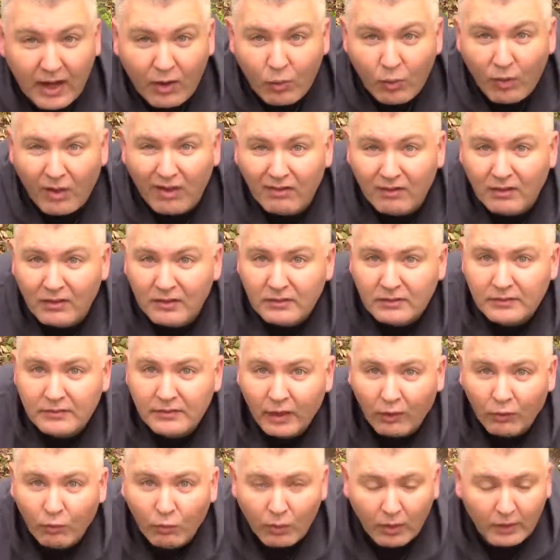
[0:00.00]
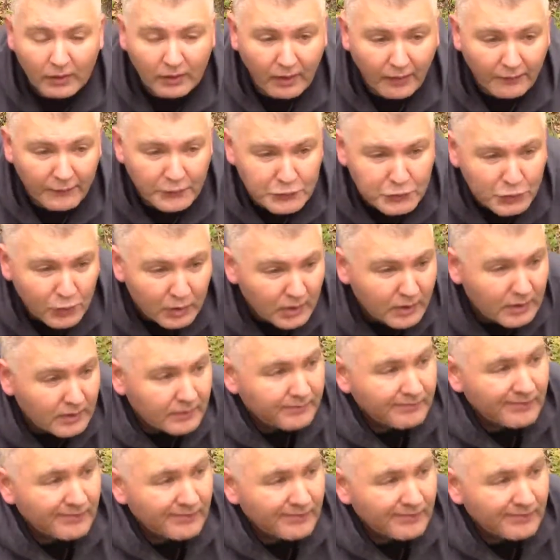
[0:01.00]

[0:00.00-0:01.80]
well. They were working on their truck,